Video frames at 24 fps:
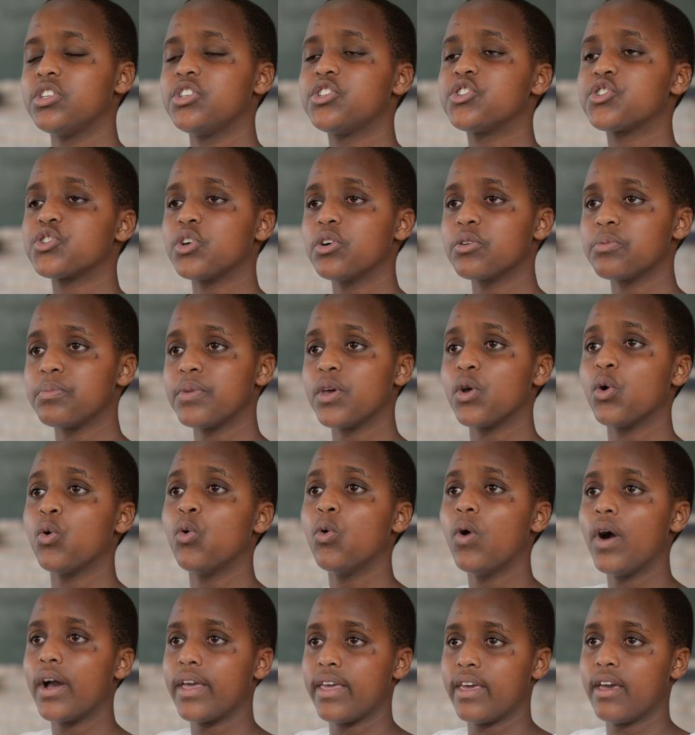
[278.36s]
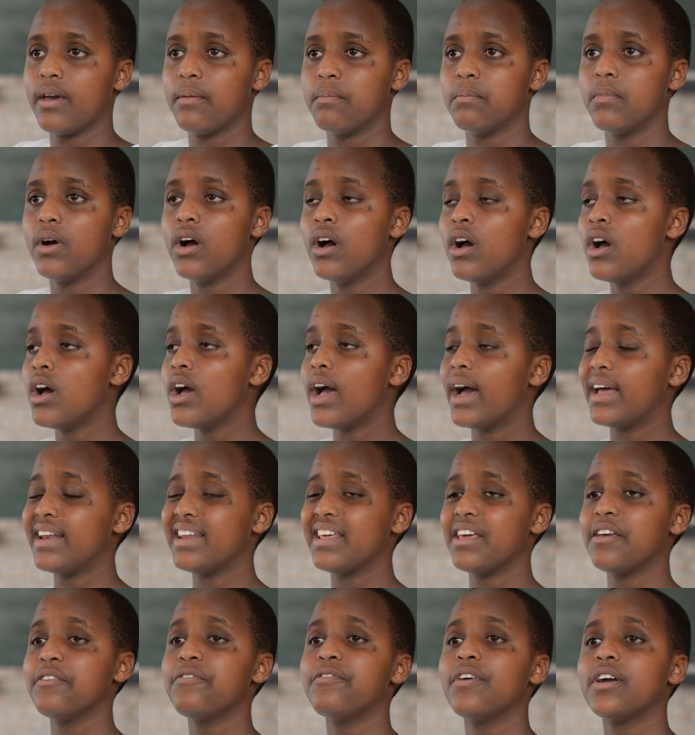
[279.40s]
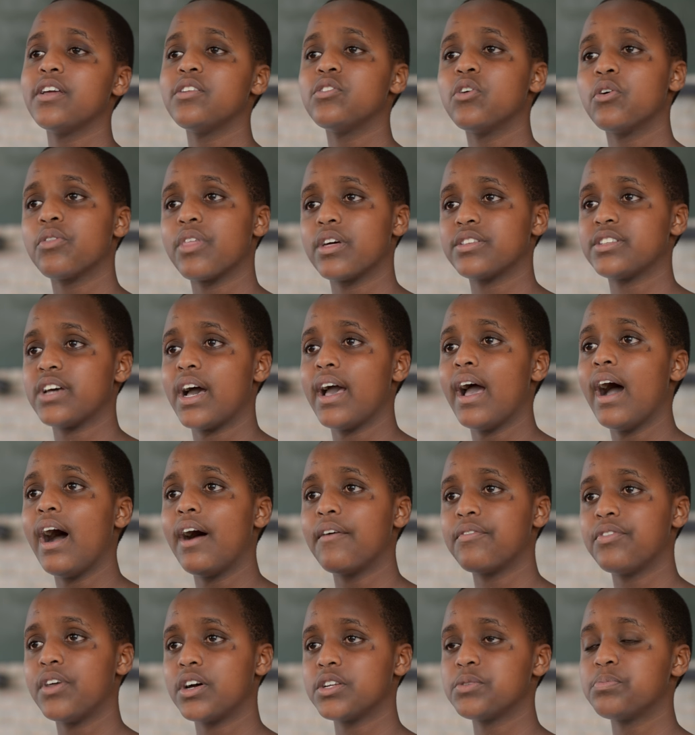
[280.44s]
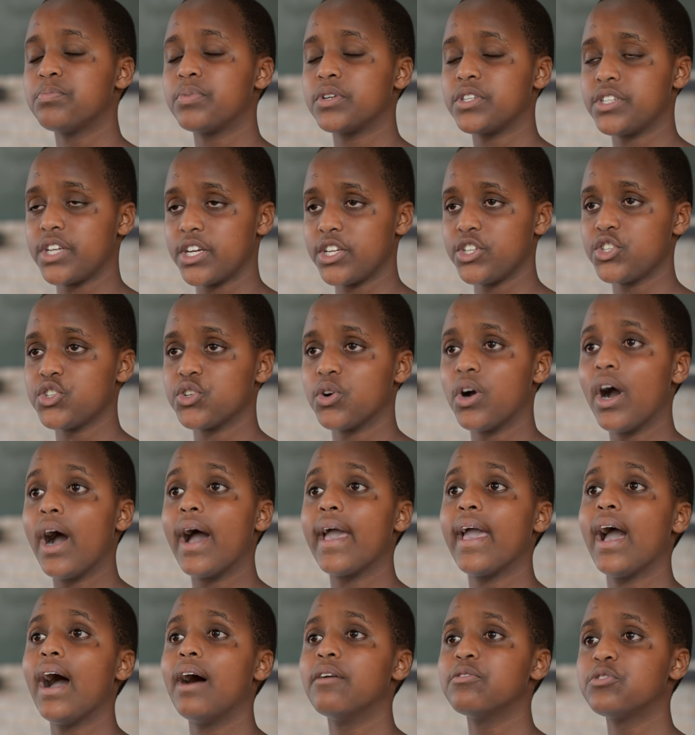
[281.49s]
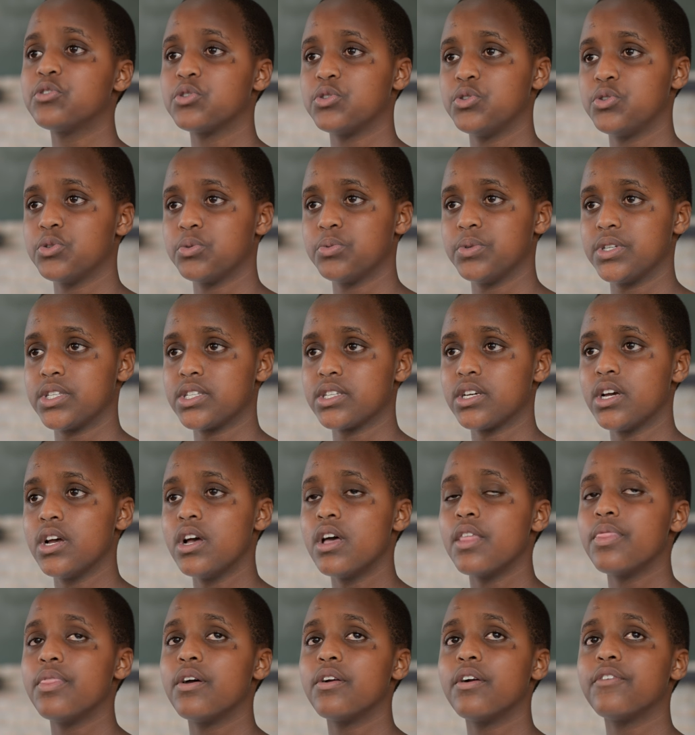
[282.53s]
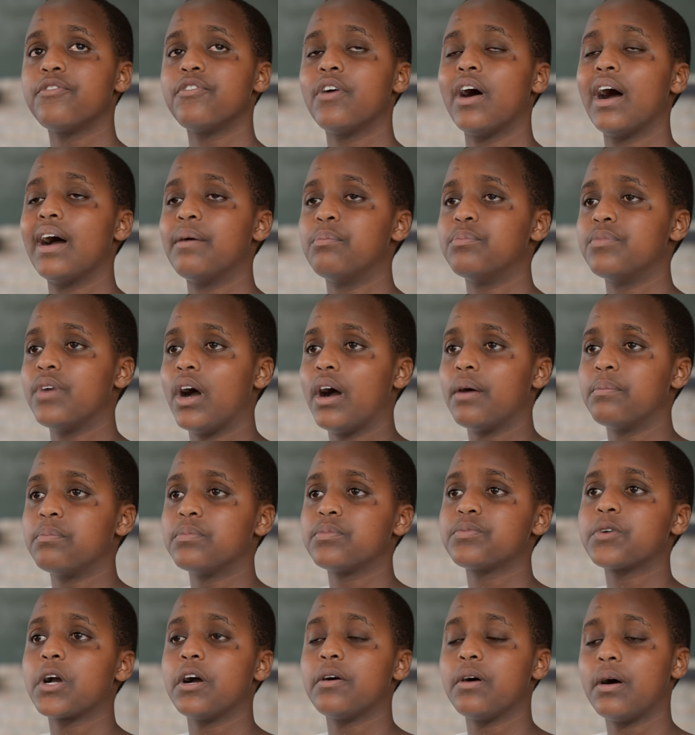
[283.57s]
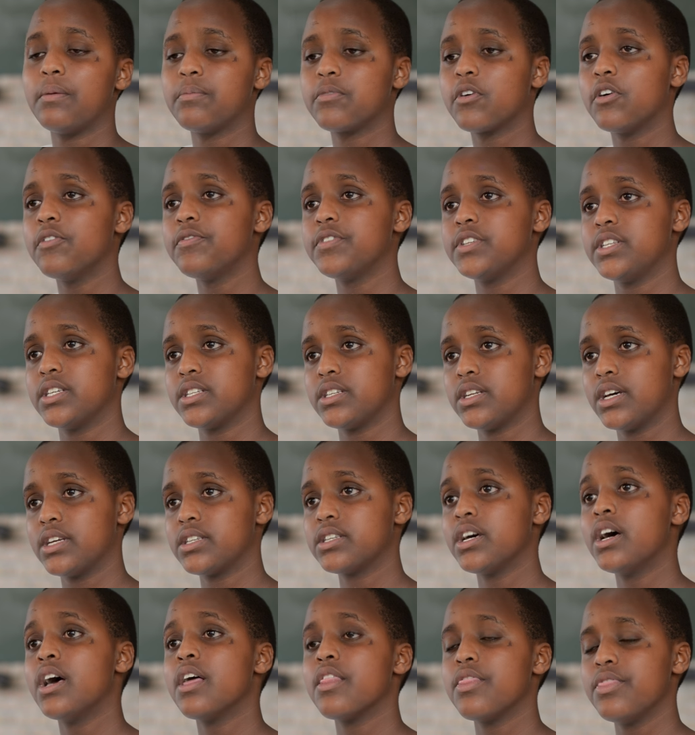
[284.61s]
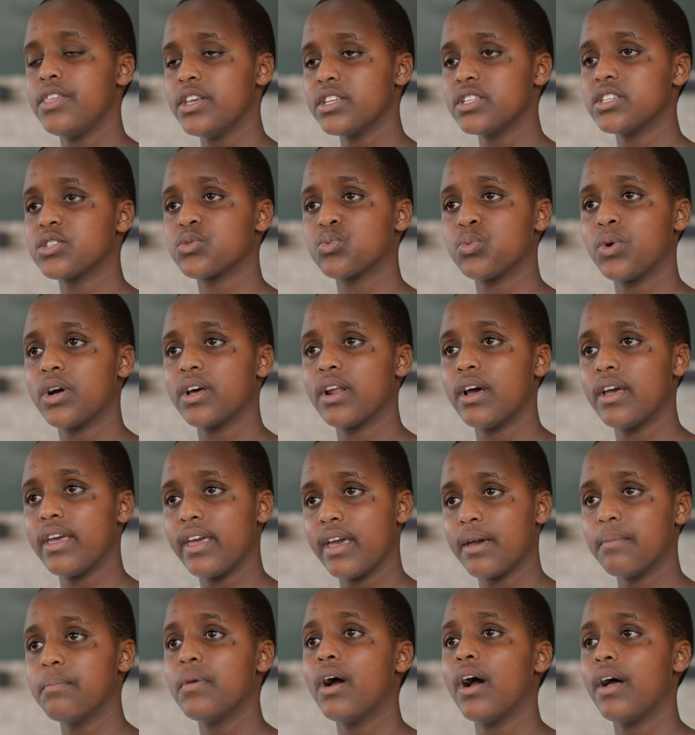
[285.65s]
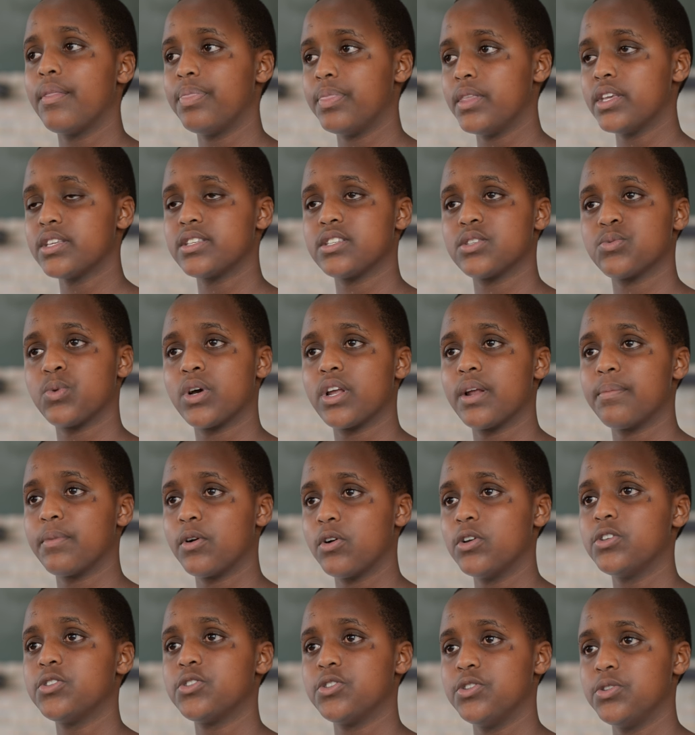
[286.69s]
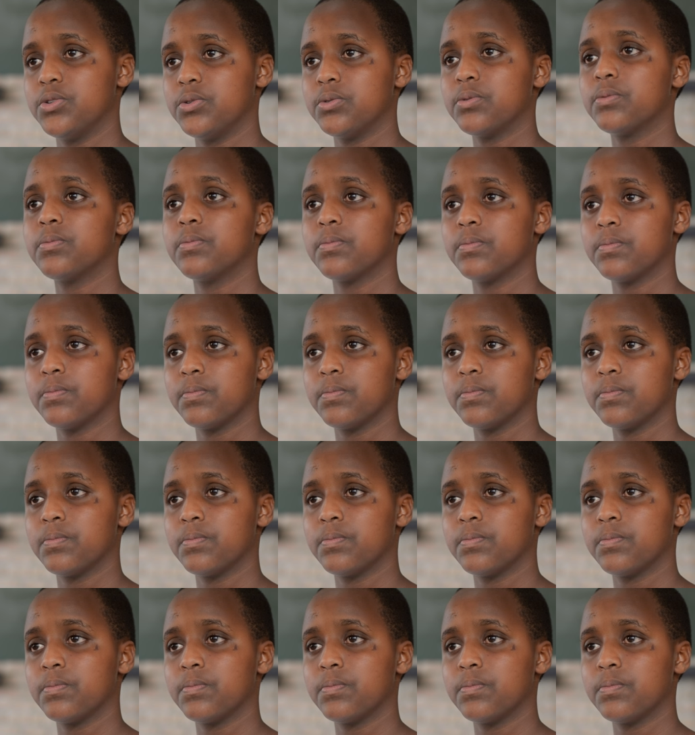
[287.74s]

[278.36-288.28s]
It showed me who I am. And if I know that I have that potential, I have to do it. Therefore, I'm confident that this is what I am and this is what I'm going to do.